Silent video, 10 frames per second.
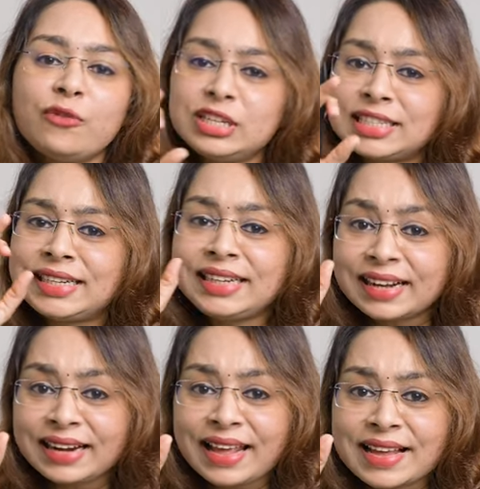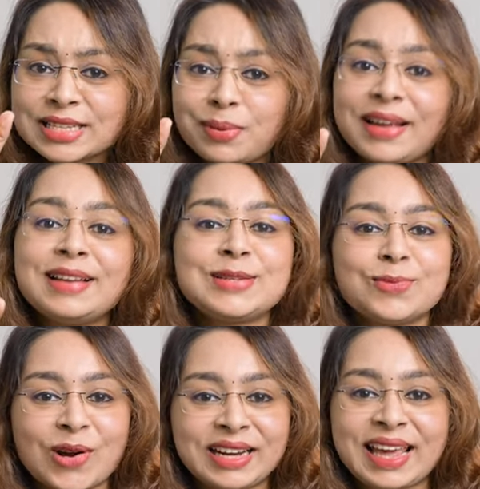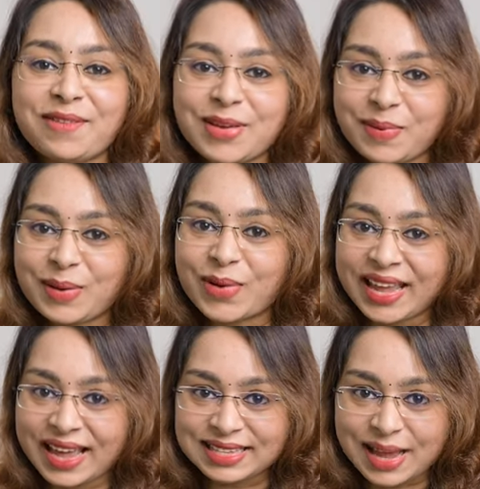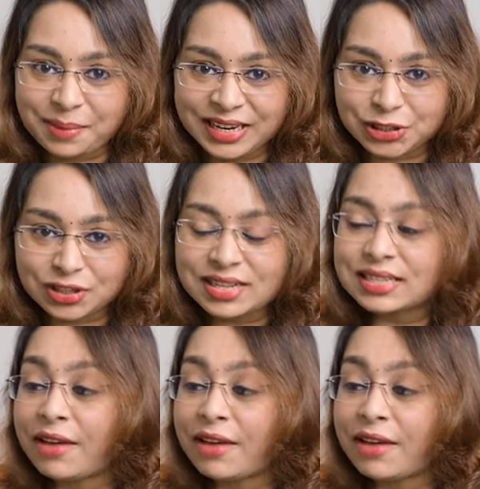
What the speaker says: which clearly explains what KVPY examination is.